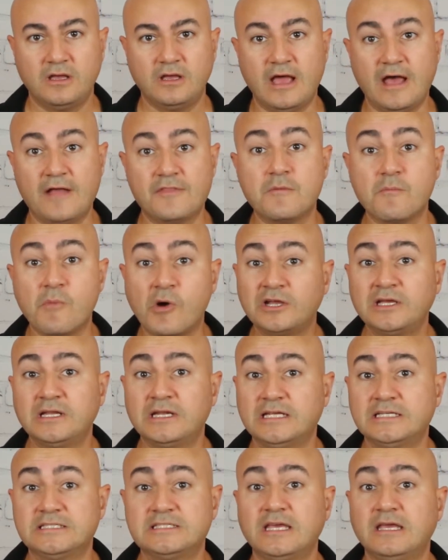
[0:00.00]
and the
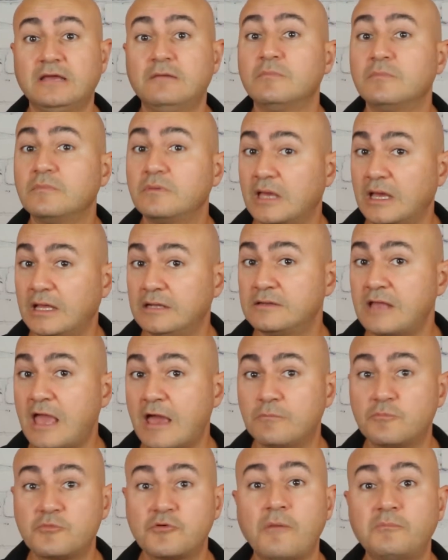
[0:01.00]
marketing team can
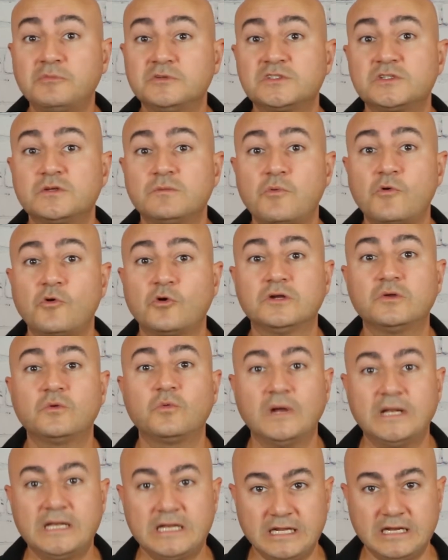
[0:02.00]
get proper support
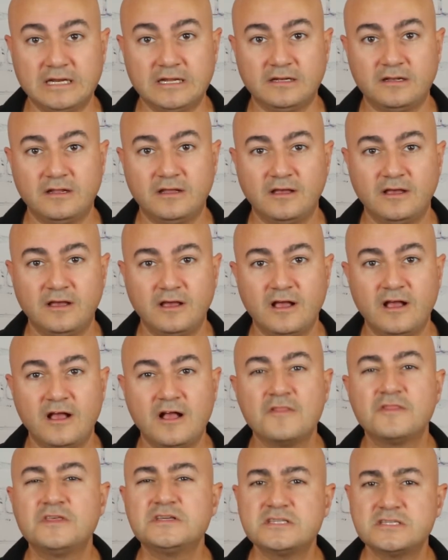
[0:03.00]
when needed.
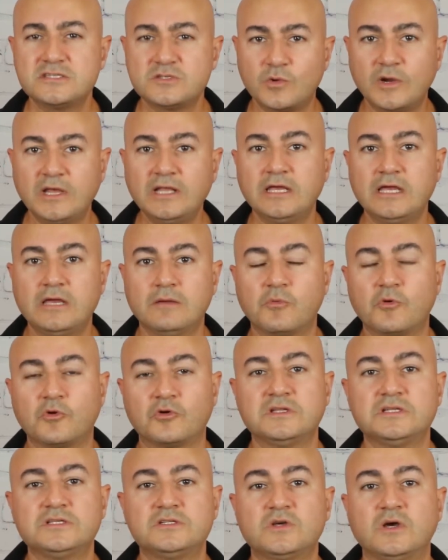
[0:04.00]
This is really
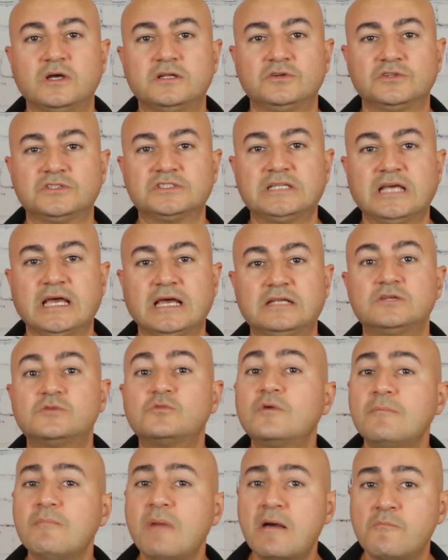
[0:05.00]
important to understand.
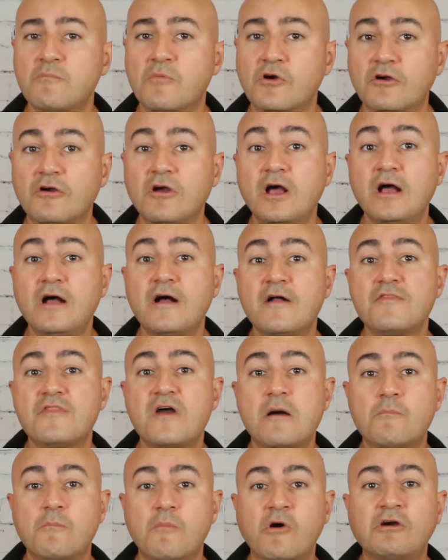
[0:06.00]
Remember
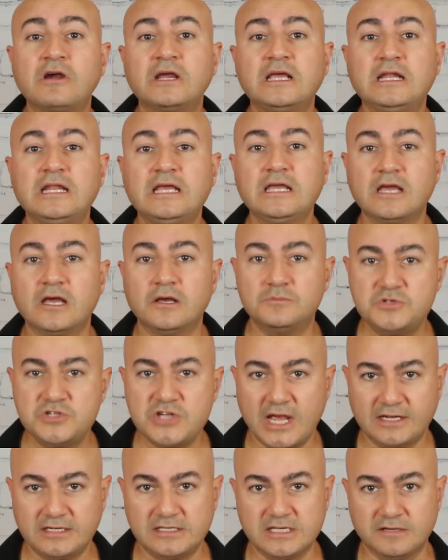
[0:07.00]
that marketing
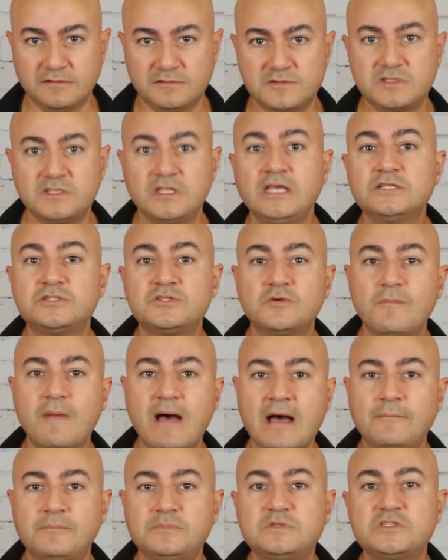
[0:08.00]
objectives need to
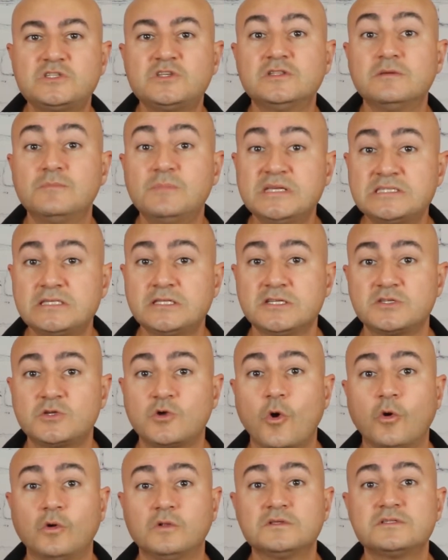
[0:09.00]
map to the business
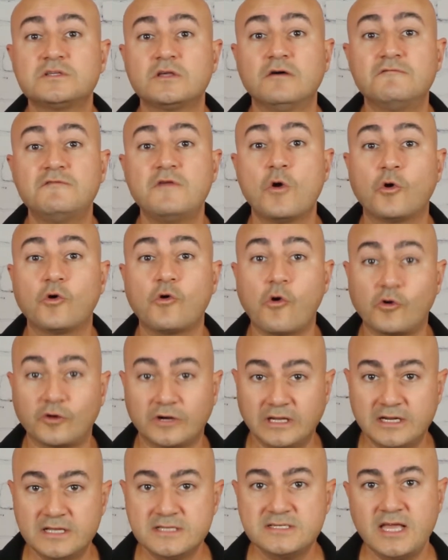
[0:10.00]
goals of your
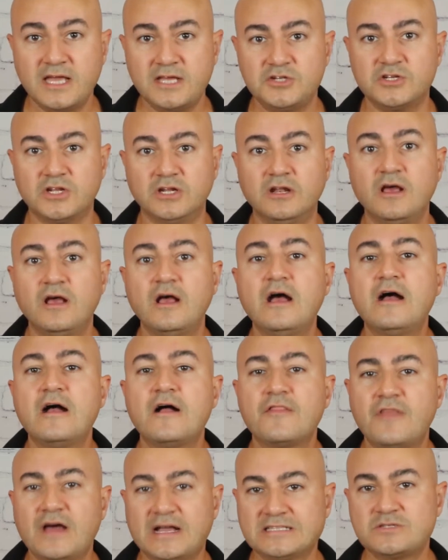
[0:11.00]
organization.
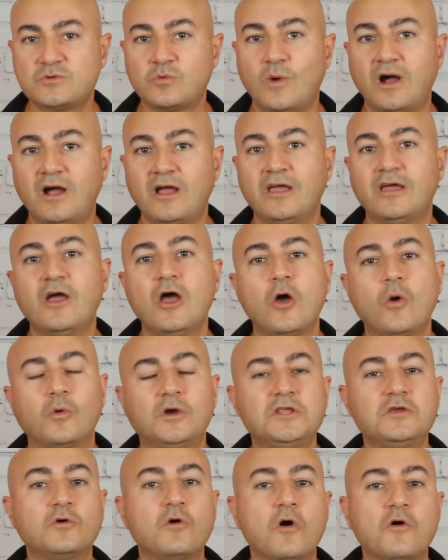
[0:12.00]
That's why when
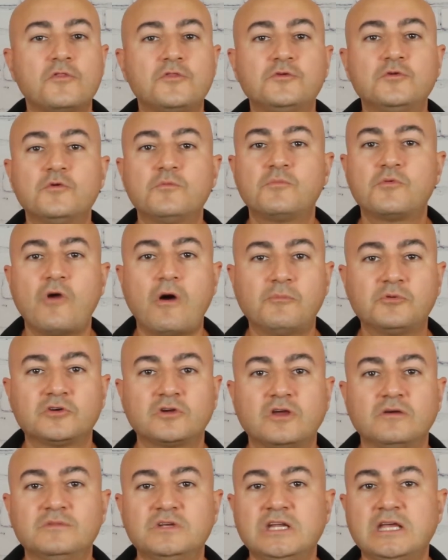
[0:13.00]
you go through proper
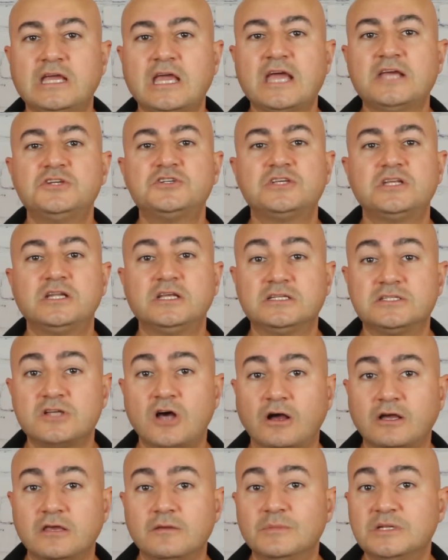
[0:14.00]
communication and
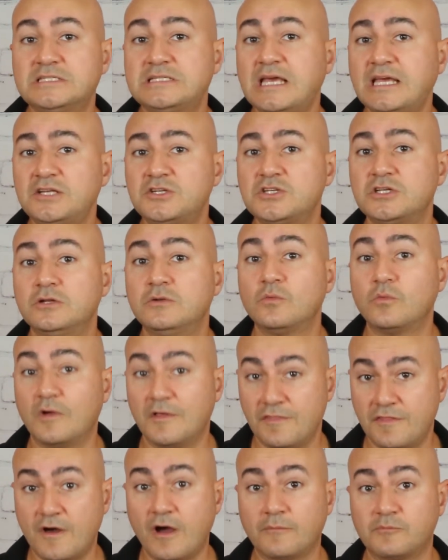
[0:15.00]
documentation
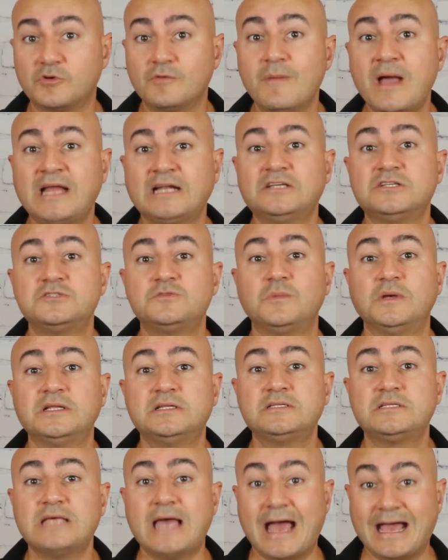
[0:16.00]
with upper
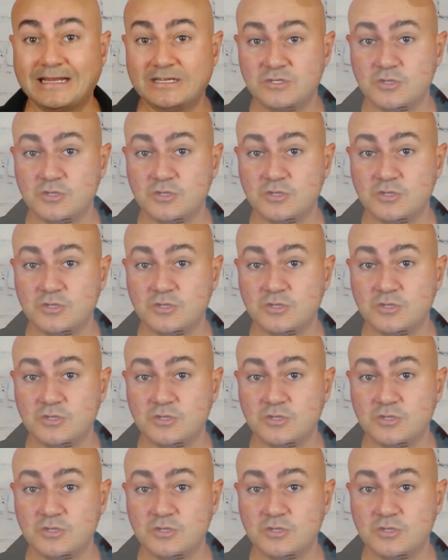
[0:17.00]
management and